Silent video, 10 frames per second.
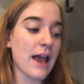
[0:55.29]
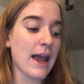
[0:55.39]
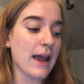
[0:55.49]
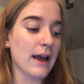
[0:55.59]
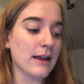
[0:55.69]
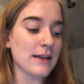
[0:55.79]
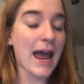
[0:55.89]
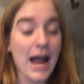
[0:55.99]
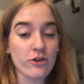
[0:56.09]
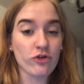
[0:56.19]
and
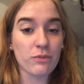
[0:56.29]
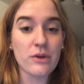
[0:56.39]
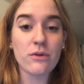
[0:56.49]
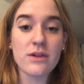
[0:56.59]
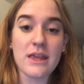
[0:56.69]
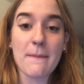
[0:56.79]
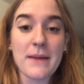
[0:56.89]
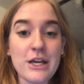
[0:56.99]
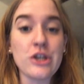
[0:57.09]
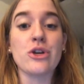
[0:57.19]
attributes that
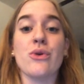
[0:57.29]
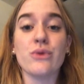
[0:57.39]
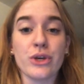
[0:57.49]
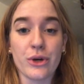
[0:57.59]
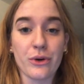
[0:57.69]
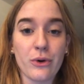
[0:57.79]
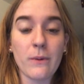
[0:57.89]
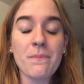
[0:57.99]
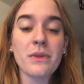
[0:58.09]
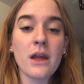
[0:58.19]
make you you
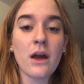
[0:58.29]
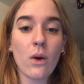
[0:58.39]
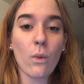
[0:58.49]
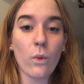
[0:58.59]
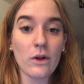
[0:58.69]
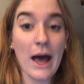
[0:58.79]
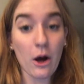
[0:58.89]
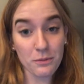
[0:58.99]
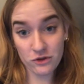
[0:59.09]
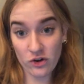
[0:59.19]
will
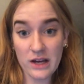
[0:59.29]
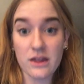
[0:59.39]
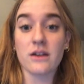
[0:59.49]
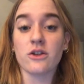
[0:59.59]
help strengthen your